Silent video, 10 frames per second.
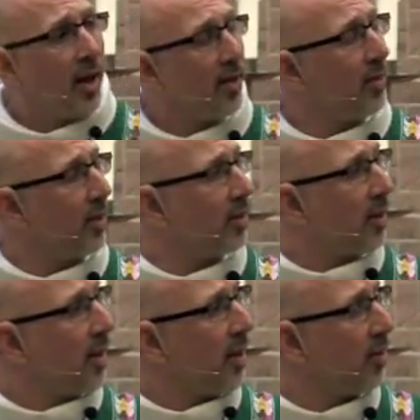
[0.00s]
in
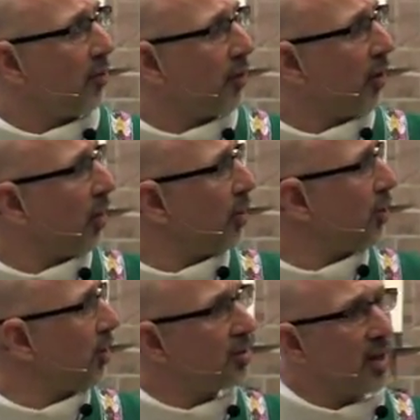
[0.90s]
the
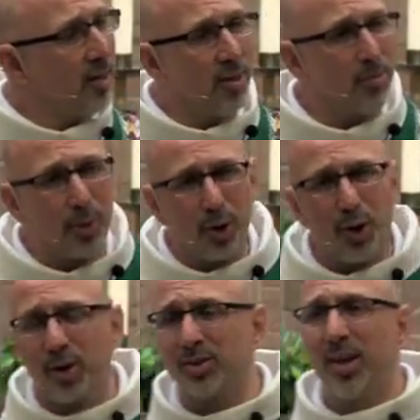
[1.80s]
villages and the
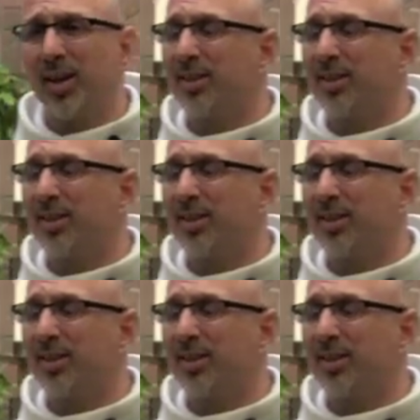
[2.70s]
burgs,